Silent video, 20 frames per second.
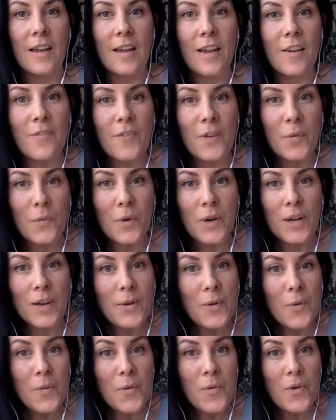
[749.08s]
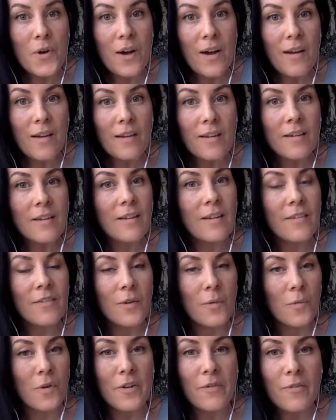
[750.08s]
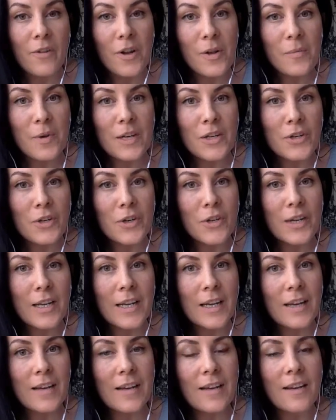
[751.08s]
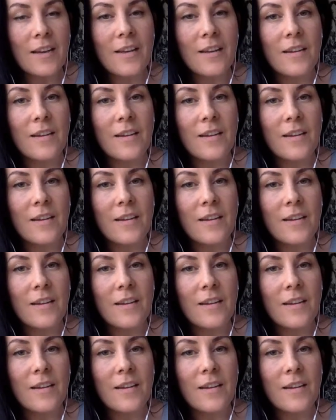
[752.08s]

if you want to know more, if you want to follow my journey,